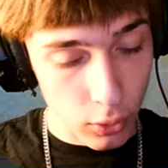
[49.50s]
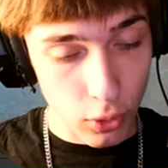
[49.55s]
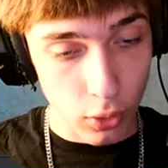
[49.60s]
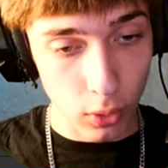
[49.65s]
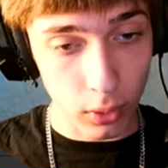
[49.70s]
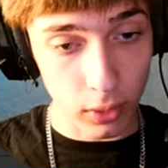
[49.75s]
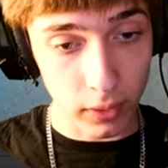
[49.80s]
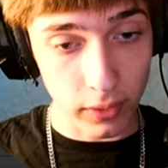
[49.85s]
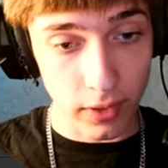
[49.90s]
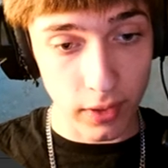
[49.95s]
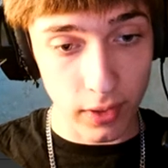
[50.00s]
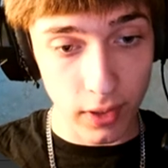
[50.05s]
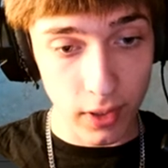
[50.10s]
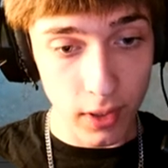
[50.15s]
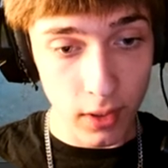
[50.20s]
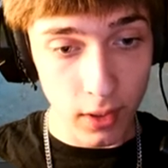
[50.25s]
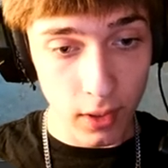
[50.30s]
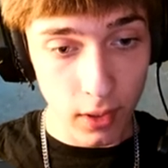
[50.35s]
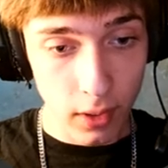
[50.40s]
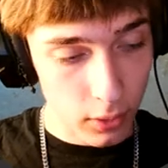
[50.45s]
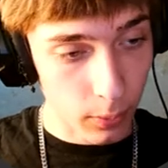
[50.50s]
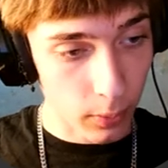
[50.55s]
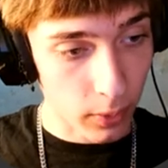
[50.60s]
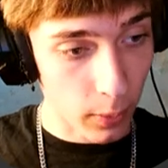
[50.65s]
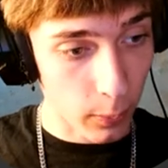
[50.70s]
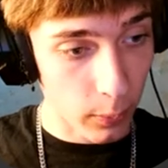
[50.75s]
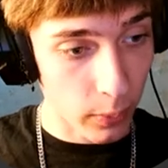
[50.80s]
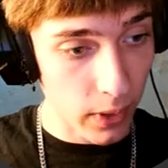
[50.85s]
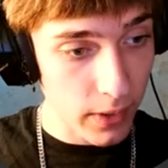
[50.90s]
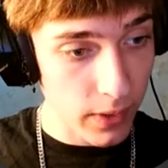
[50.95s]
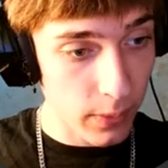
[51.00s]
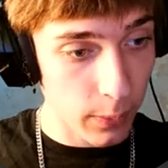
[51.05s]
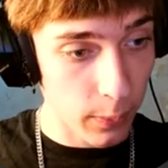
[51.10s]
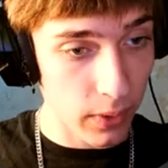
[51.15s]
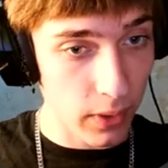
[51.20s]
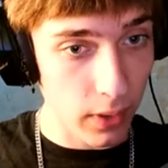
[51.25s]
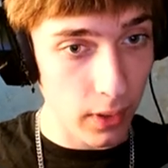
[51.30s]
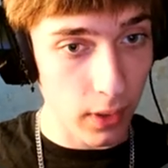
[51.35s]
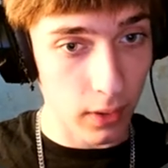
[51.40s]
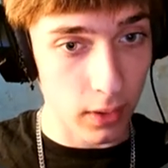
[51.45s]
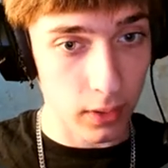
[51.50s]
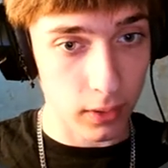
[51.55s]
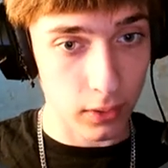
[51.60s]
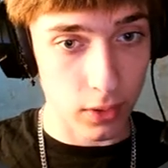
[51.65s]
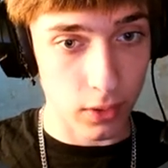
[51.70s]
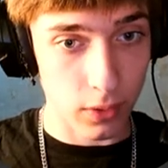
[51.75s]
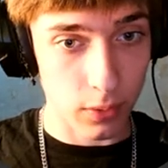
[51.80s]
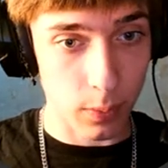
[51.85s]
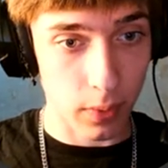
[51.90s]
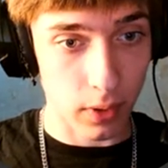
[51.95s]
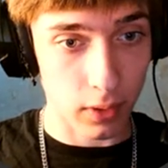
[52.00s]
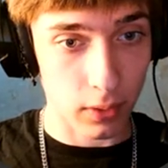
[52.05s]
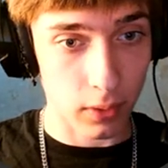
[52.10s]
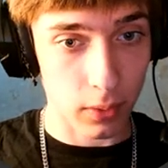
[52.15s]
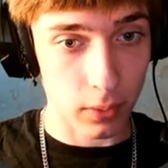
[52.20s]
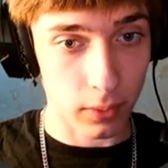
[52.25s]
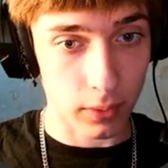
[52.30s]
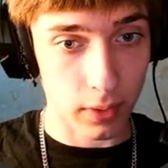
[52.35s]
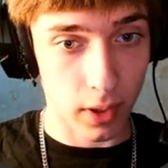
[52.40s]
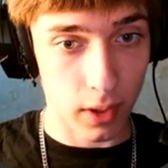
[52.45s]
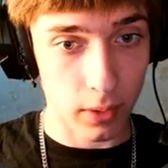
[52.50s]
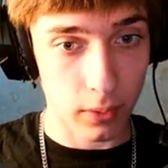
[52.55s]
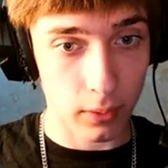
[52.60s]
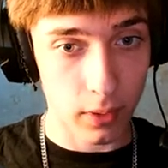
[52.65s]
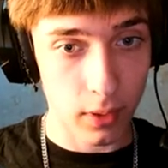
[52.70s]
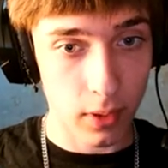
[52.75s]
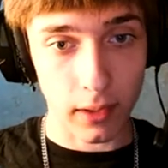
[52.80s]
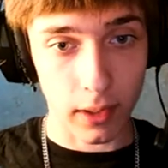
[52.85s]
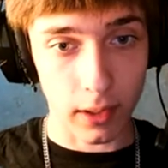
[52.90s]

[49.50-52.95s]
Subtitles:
Control D. So I'm gonna press P and I'll just make it go down